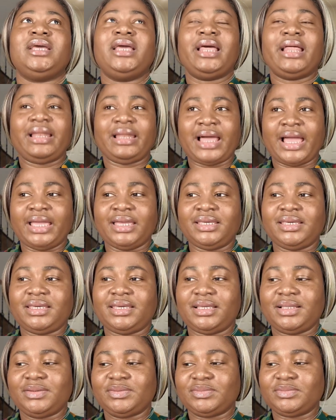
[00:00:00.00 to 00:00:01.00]
Like,
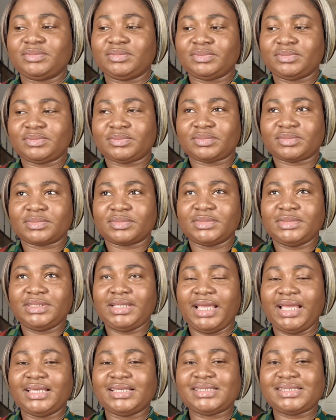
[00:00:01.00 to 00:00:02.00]

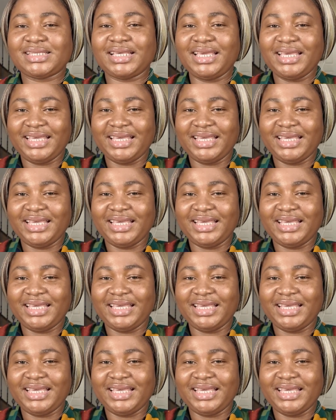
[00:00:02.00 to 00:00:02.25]
there is